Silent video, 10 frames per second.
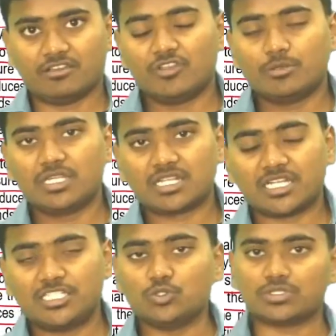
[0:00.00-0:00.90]
will be
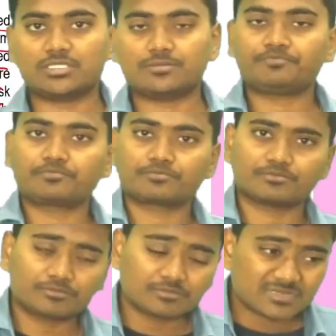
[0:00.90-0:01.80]
reduced.
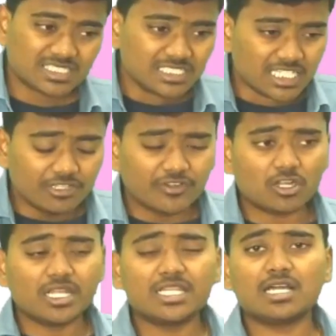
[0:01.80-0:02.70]
If at
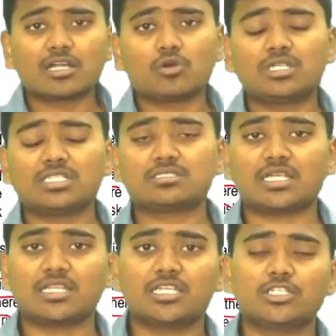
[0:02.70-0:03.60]
all any account is
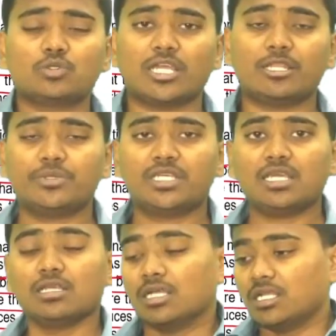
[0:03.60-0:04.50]
turning into NPA,
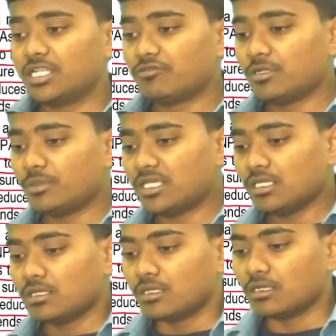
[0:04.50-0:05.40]
it will
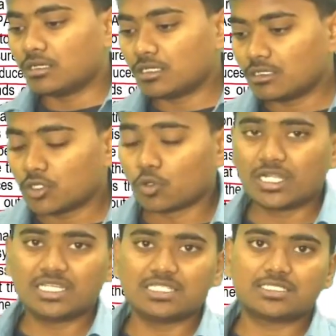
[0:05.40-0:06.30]
be
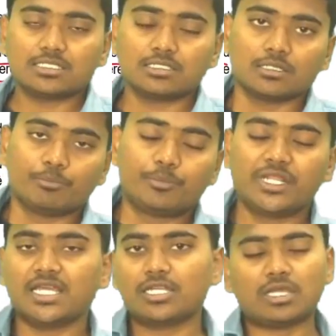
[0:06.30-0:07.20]
noticed
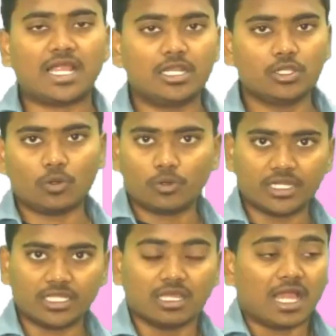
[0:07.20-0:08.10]
prior to hand
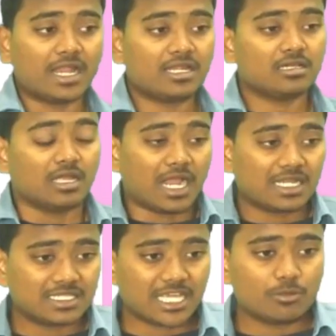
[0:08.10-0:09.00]
only, and
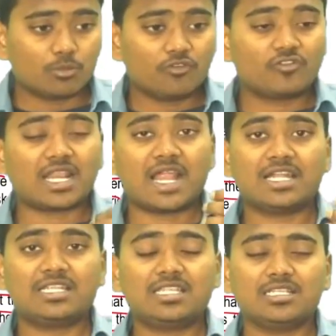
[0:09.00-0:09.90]
at the time of
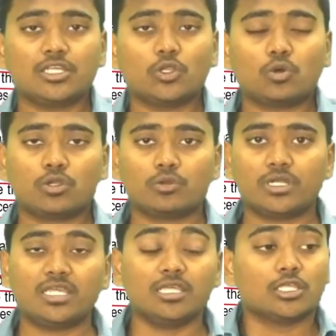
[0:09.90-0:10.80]
granting the loan
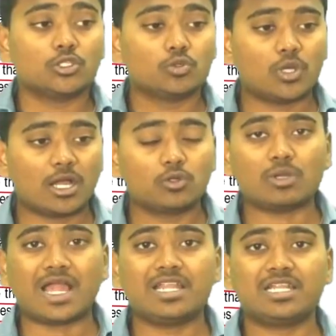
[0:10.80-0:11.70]
only you have to
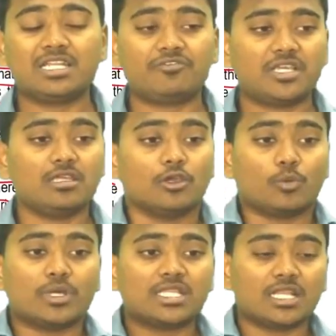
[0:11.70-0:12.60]
identify
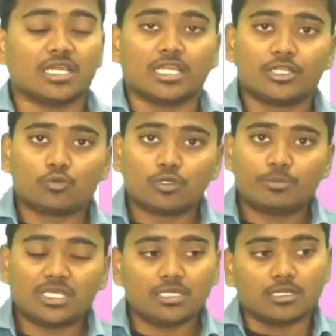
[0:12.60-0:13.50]
whether it would
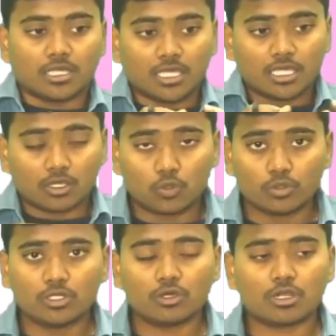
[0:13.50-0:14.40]
be a
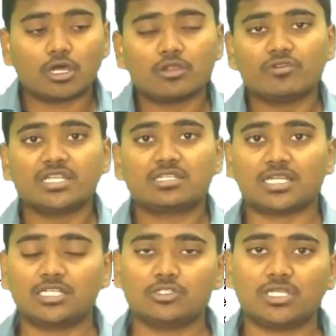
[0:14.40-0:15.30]
good loan or will it
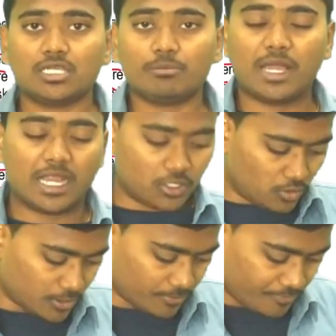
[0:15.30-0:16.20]
turn to a bad
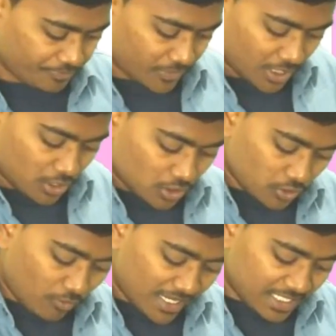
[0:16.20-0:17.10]
loan.
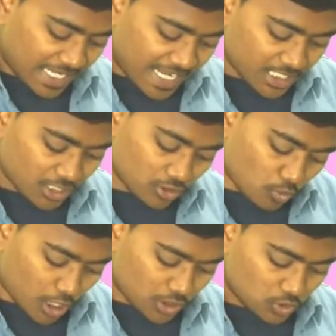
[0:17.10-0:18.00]
So while carrying out
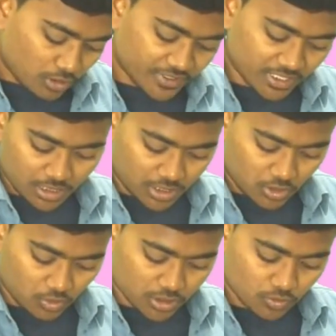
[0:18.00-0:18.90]
walkthrough of internal
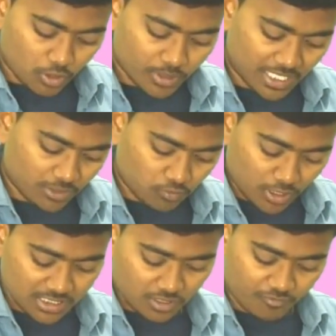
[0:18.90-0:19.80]
controls over
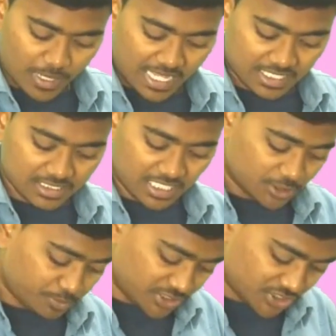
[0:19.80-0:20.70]
advances of banks,
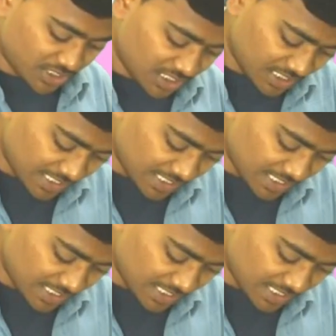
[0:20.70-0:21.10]
especially in